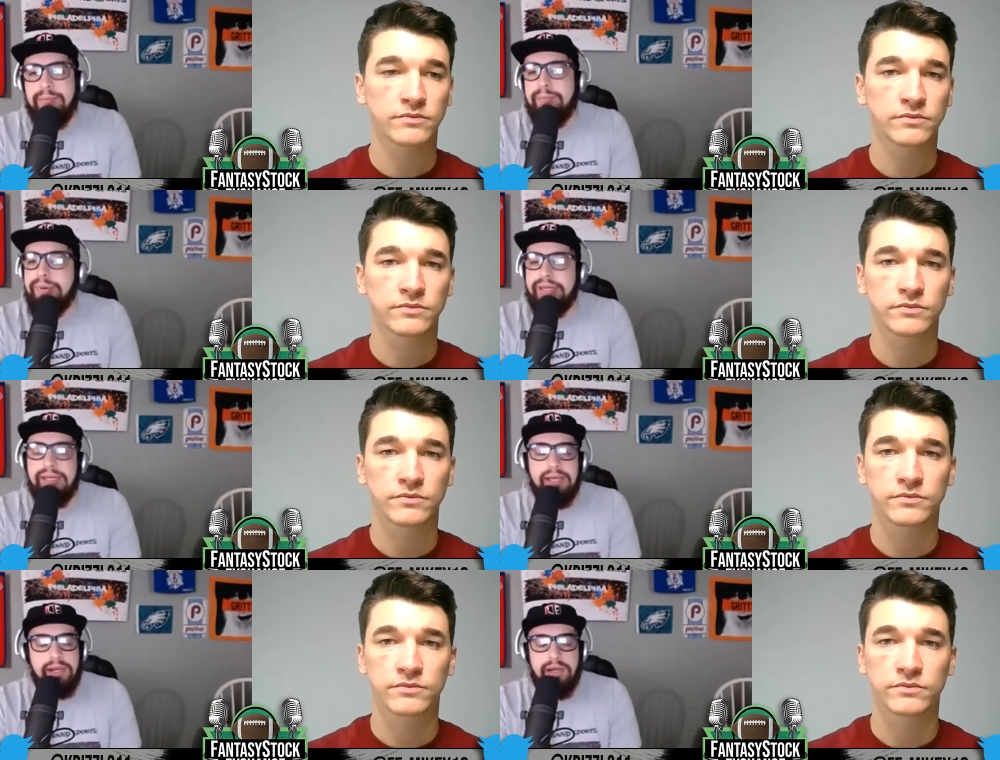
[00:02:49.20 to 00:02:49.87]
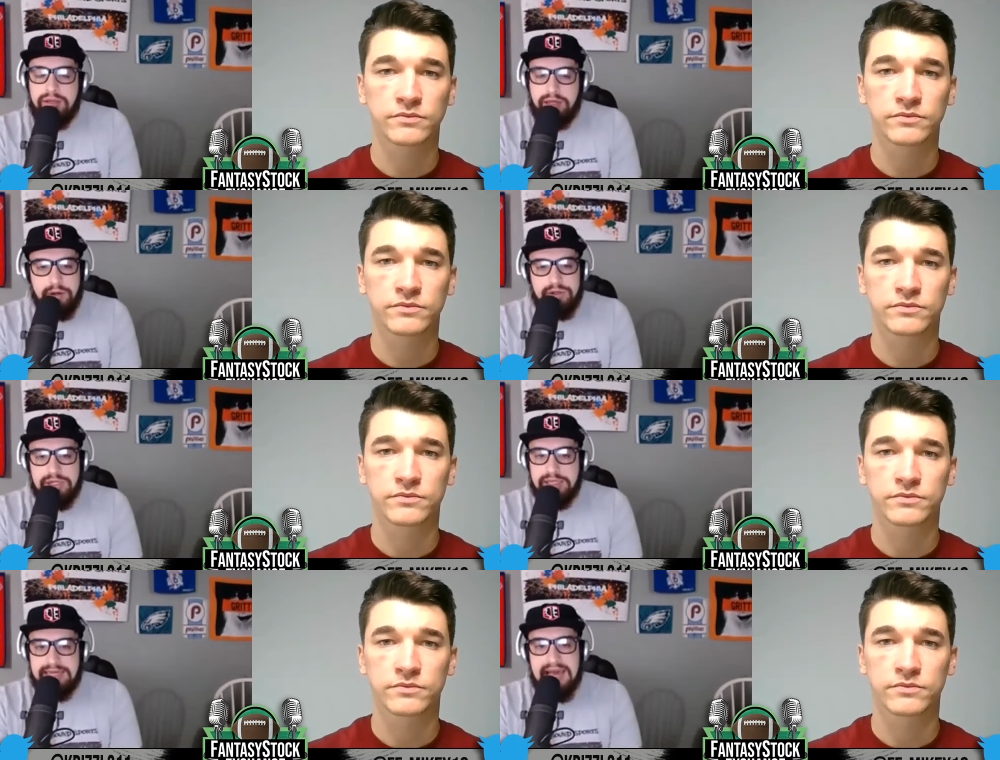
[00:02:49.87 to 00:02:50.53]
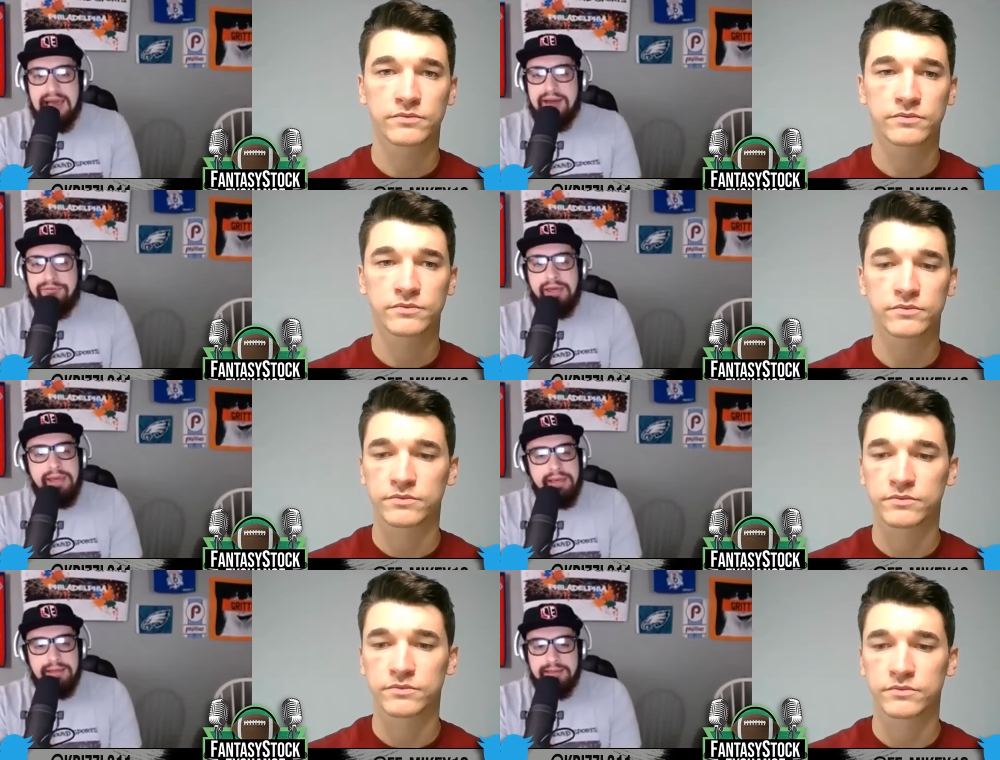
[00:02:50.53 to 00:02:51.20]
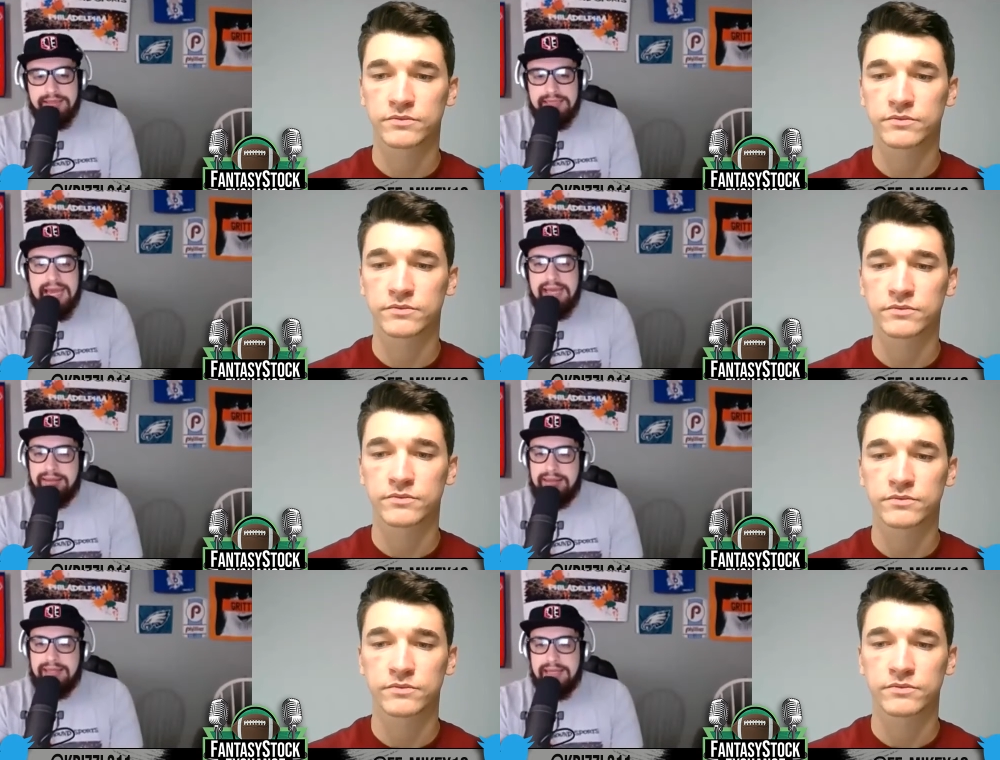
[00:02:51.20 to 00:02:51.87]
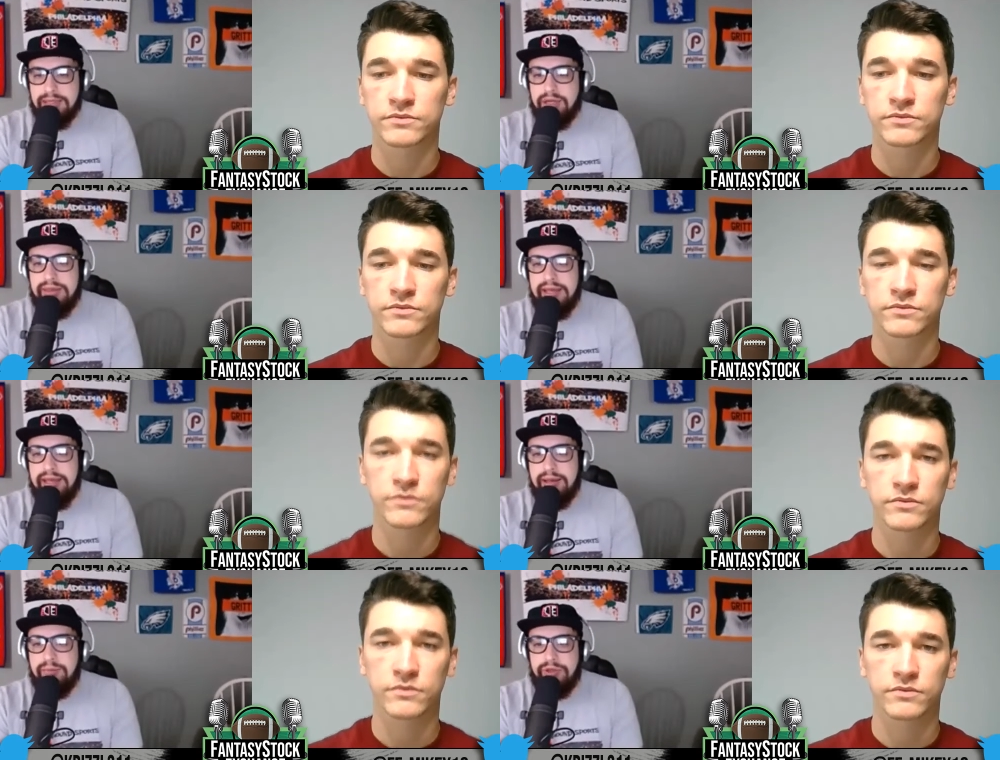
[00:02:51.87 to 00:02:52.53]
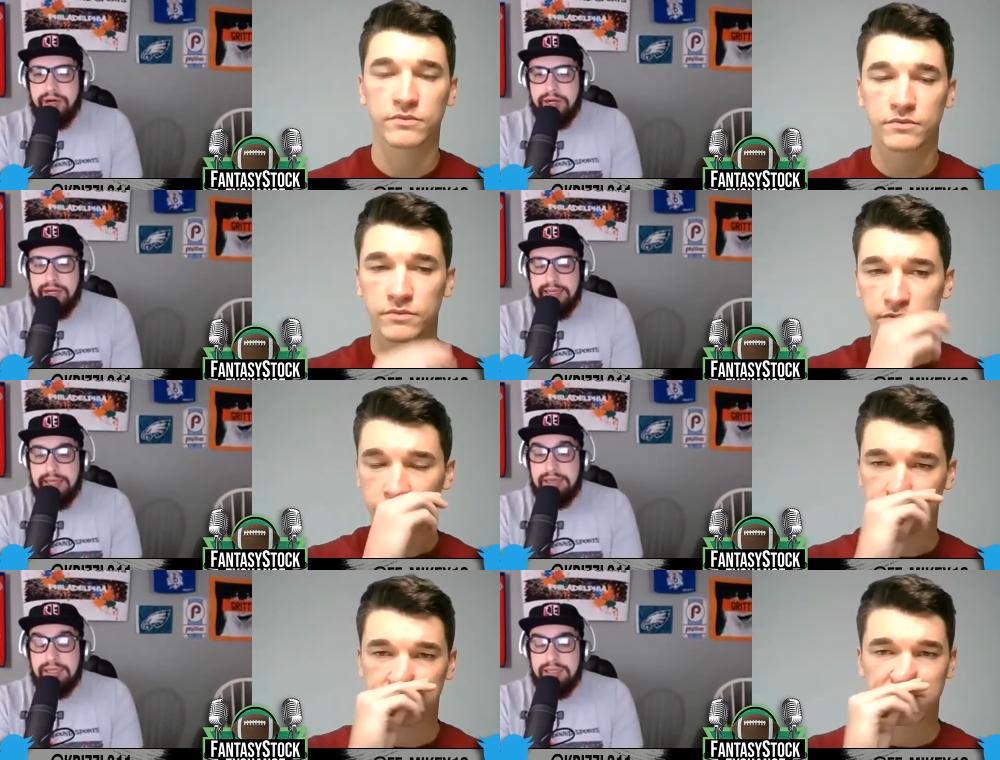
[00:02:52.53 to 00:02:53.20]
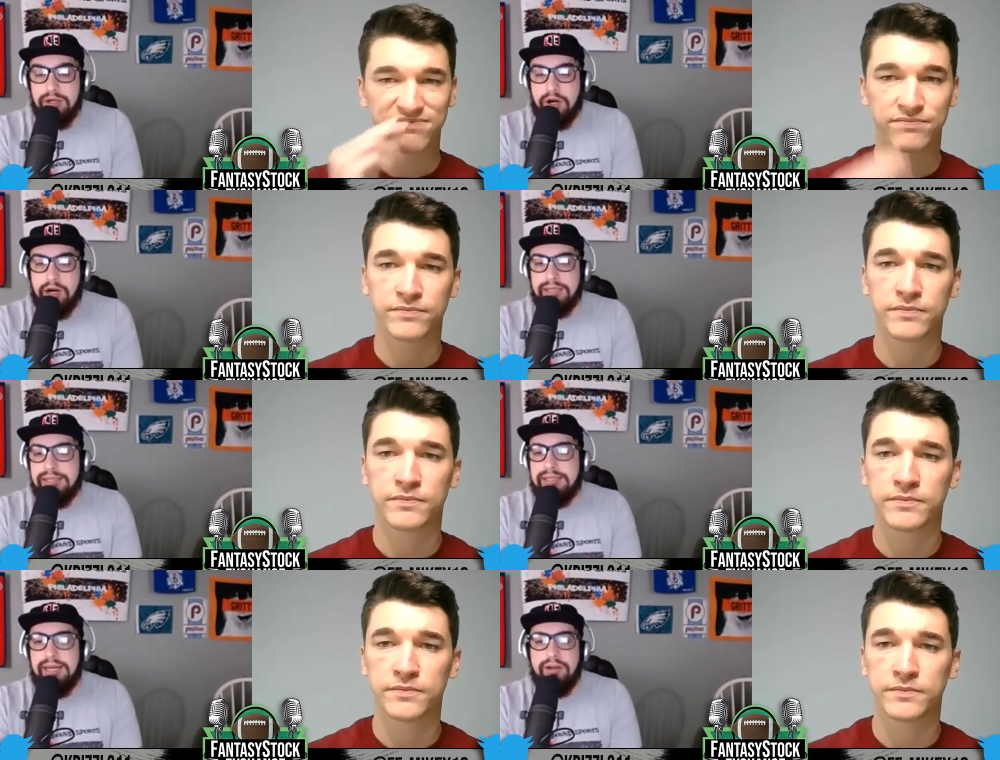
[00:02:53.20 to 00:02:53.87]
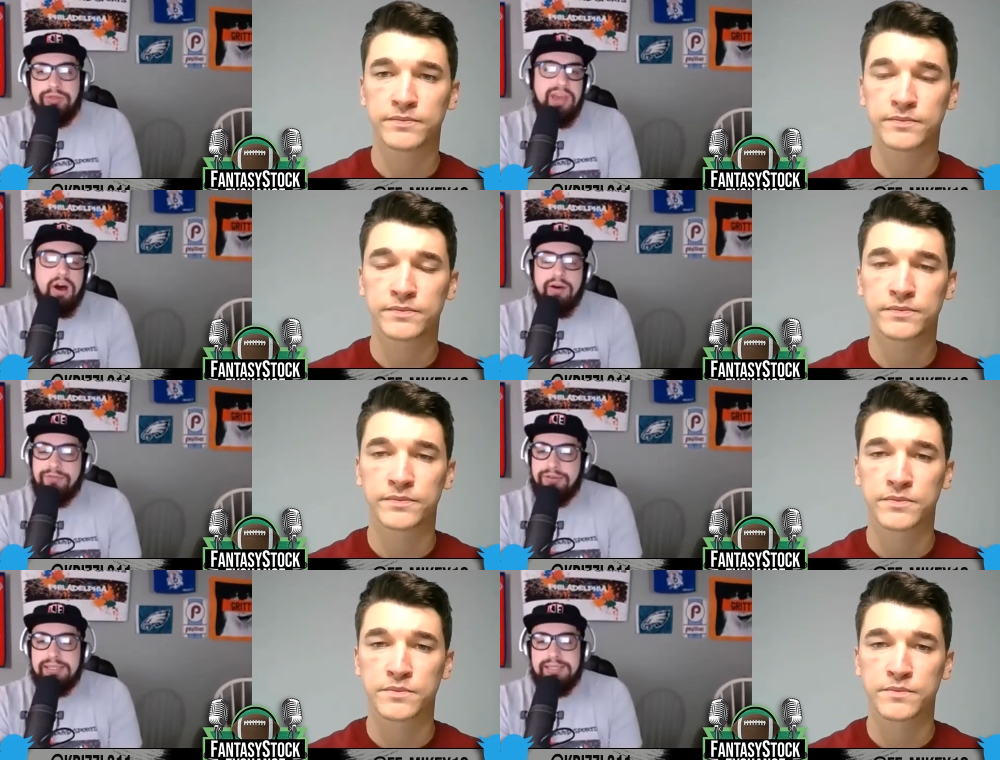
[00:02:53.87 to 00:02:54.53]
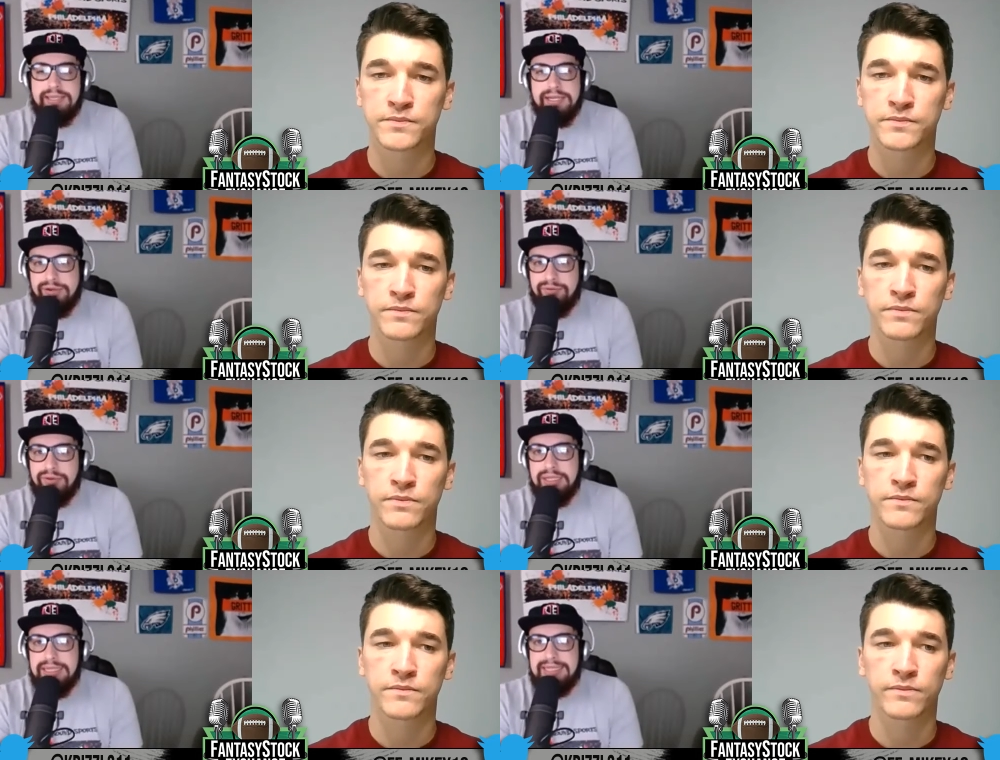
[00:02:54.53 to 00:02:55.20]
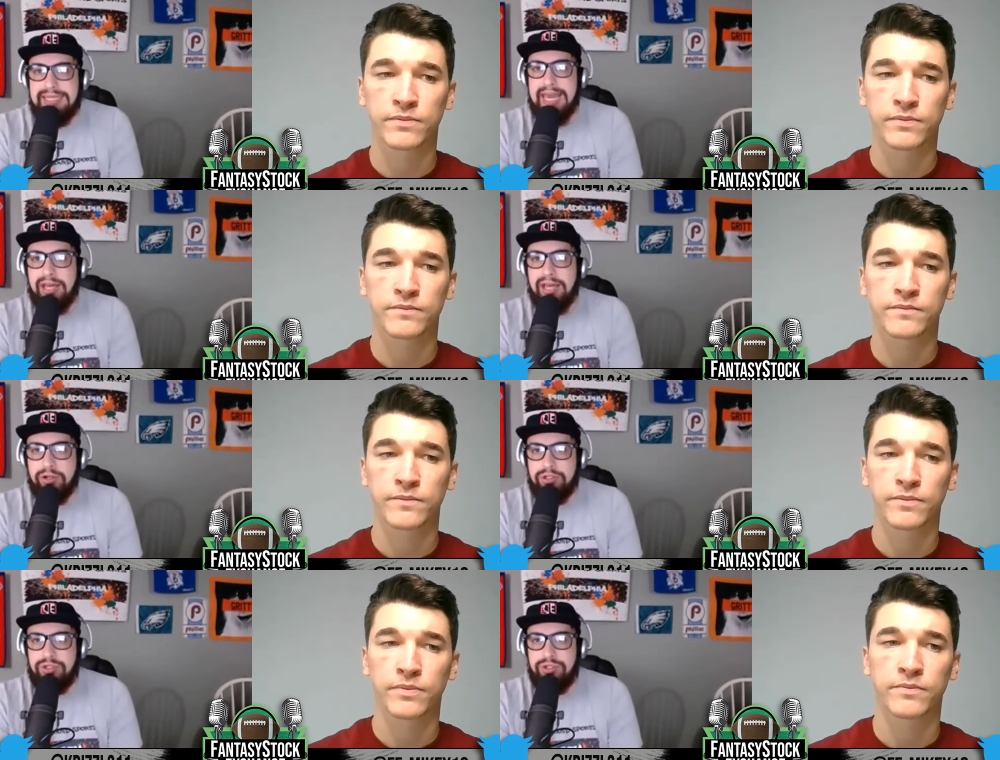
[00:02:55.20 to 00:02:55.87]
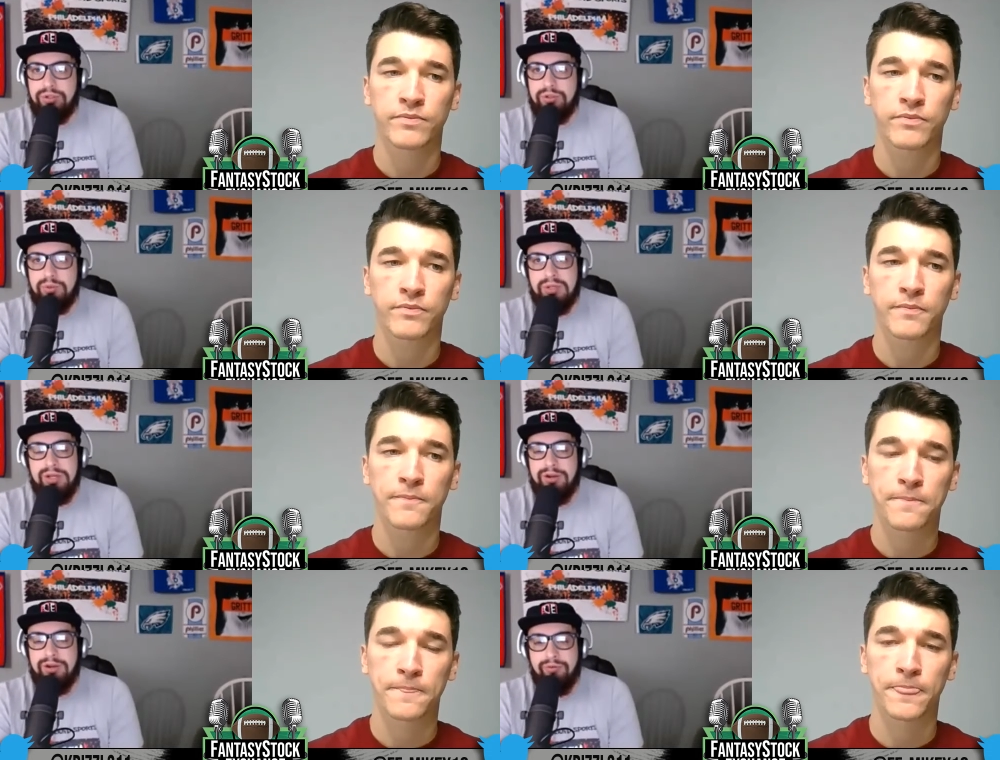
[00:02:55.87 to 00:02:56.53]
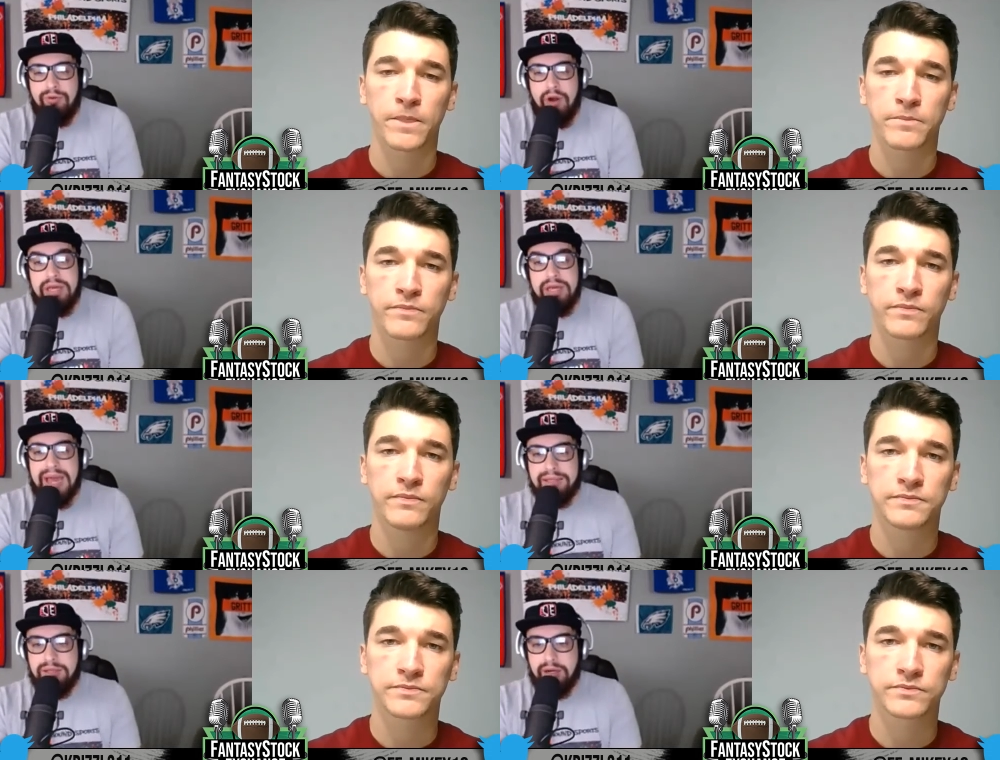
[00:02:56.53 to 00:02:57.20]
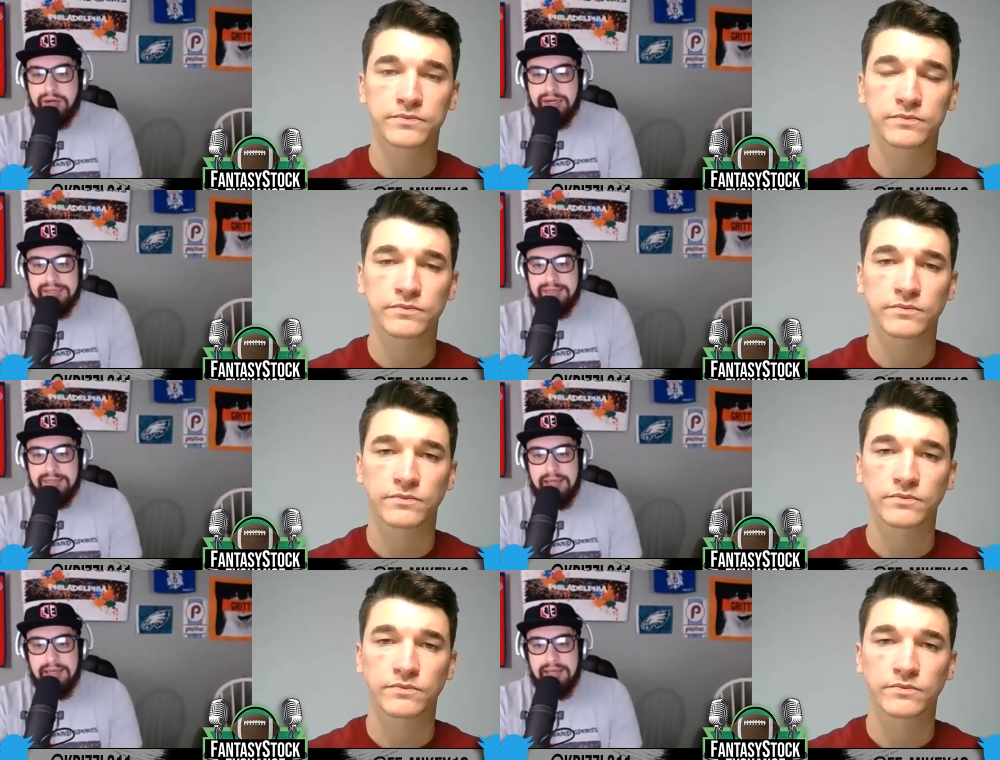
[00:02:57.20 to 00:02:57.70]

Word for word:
Speaker 1: but the coaching staff said that's on them. They're going to get the targets there. The offense doesn't really tailor to running back targets.